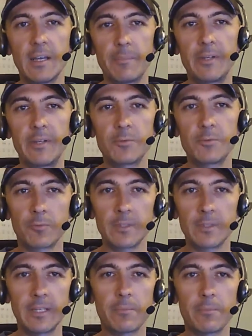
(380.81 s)
but it's
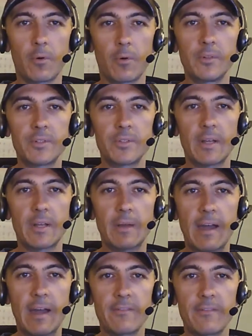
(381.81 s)
really important to
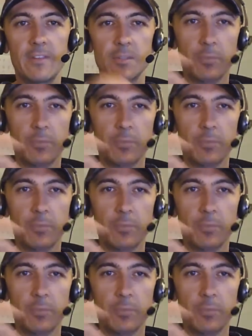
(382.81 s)
have this